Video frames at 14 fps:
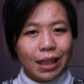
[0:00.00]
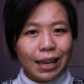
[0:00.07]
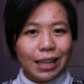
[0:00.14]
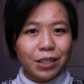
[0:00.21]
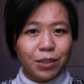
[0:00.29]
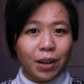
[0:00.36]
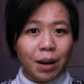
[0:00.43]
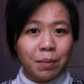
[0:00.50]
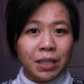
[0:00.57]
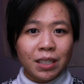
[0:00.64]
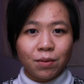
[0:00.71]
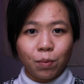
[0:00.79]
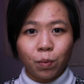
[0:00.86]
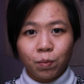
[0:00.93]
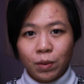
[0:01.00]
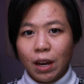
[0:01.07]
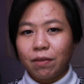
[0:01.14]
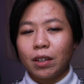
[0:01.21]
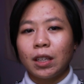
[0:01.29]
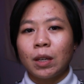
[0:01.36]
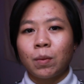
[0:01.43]
think Instagram is
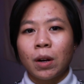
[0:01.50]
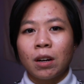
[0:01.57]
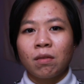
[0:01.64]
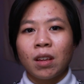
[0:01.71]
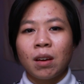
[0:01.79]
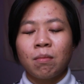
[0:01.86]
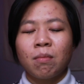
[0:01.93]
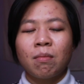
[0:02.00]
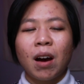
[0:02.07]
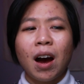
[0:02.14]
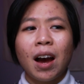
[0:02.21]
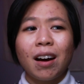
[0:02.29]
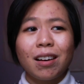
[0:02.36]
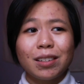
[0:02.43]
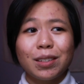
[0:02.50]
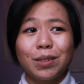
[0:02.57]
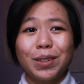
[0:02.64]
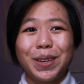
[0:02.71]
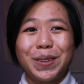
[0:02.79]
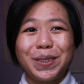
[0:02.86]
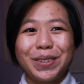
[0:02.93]
definitely one of them. I also
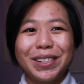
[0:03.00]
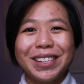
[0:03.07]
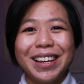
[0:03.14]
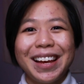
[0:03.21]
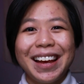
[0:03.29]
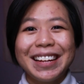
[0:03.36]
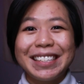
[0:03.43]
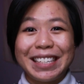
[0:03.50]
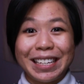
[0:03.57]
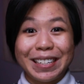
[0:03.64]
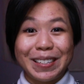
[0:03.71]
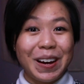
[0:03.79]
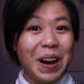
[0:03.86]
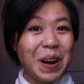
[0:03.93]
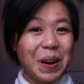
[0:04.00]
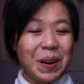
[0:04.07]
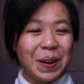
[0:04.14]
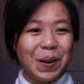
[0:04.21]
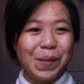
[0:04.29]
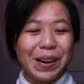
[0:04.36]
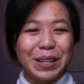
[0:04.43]
use TikTok
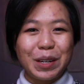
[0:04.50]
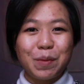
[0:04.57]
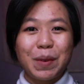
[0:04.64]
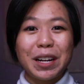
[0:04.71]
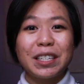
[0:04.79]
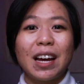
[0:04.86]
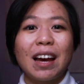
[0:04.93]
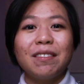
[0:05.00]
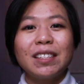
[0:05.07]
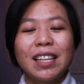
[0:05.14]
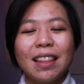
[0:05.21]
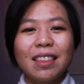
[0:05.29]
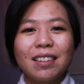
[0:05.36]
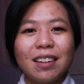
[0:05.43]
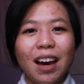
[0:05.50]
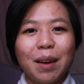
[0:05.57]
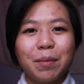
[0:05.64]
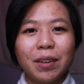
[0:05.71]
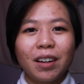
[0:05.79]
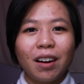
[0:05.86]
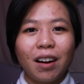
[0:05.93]
way too much. I've set the
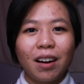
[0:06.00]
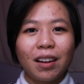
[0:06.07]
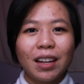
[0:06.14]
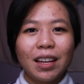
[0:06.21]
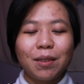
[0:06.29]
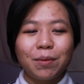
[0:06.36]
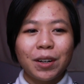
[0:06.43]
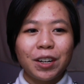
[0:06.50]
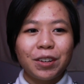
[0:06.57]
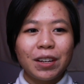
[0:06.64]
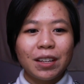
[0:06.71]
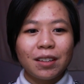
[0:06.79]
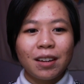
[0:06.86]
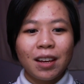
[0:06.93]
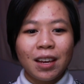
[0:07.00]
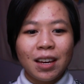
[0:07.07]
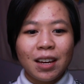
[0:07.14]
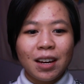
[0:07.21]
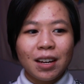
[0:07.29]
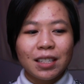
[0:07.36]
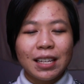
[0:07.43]
timer on it where you can
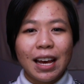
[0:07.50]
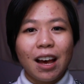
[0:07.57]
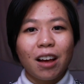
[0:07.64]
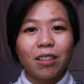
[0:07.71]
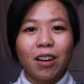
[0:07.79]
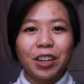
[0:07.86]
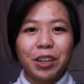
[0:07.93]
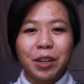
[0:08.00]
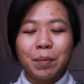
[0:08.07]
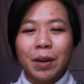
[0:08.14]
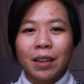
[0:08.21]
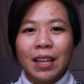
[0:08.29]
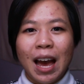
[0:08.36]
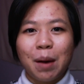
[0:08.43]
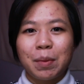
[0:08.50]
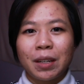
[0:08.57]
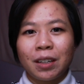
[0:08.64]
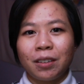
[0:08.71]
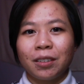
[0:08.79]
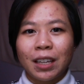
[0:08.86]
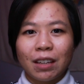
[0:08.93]
set how long you can be on the app, and
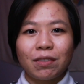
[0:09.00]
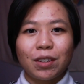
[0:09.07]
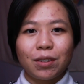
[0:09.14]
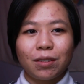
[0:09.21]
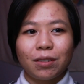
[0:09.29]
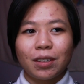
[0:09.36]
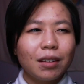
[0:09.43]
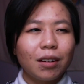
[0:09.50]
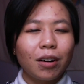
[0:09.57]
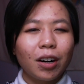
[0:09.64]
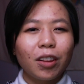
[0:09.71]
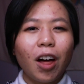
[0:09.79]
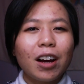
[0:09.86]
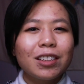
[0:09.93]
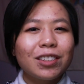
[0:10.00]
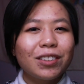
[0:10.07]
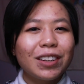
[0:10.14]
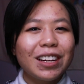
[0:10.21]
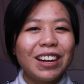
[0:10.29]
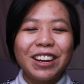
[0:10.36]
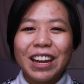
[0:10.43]
it'll give you, or a lock
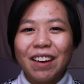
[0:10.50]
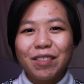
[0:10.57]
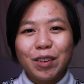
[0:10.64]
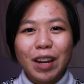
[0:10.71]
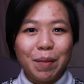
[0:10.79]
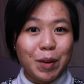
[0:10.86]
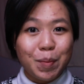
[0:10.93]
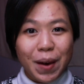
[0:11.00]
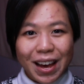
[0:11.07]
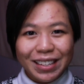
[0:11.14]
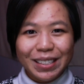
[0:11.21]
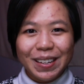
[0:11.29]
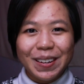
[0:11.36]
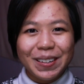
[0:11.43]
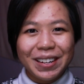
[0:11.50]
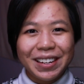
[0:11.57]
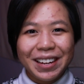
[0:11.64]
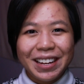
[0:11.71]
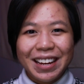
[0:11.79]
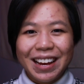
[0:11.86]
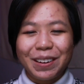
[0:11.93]
screen, and you have to type in a passcode
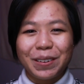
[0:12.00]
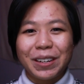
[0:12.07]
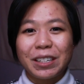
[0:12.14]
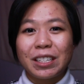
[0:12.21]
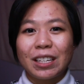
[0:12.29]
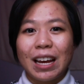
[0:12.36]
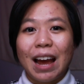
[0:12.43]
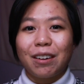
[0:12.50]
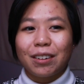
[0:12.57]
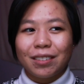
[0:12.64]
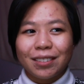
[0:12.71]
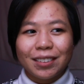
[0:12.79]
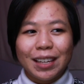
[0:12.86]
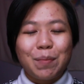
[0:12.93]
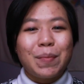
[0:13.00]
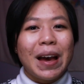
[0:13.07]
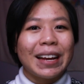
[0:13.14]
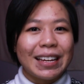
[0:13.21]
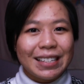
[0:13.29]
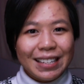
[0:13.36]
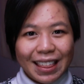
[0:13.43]
in order to get
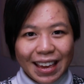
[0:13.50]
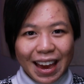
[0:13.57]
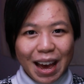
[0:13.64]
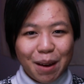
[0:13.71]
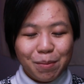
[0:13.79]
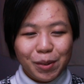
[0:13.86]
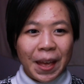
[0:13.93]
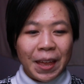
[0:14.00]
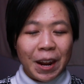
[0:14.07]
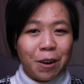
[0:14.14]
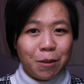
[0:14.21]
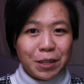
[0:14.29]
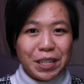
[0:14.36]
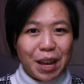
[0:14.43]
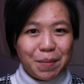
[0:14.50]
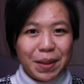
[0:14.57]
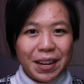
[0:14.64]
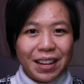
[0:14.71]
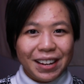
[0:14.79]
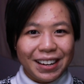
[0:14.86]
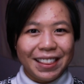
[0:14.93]
back into the app, and I always type it
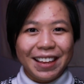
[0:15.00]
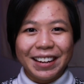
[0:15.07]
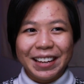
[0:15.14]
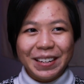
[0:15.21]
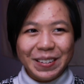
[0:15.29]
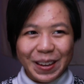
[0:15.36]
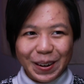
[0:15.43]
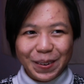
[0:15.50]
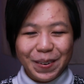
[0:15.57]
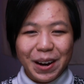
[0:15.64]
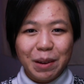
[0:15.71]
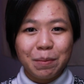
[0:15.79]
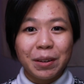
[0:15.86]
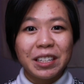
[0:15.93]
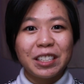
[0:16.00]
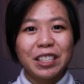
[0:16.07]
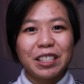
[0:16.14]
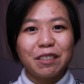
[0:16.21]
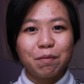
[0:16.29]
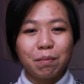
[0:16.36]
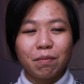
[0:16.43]
in and then continue on, but it's
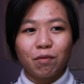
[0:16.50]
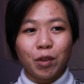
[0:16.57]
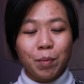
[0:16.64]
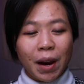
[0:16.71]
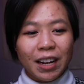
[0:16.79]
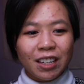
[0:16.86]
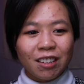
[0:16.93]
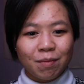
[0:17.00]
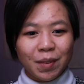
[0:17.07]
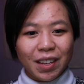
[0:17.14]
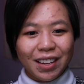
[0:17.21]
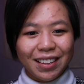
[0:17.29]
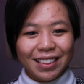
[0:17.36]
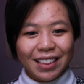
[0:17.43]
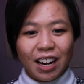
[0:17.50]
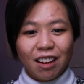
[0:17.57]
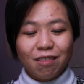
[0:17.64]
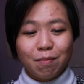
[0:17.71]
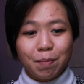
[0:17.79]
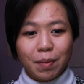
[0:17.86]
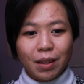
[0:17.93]
just reminding me that
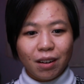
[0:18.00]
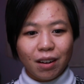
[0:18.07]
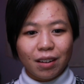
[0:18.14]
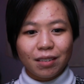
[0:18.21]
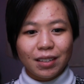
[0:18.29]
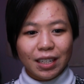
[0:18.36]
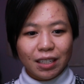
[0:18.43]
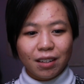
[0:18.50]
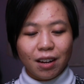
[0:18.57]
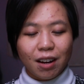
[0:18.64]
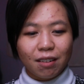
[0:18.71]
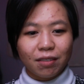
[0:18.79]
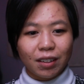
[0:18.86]
I've been on TikTok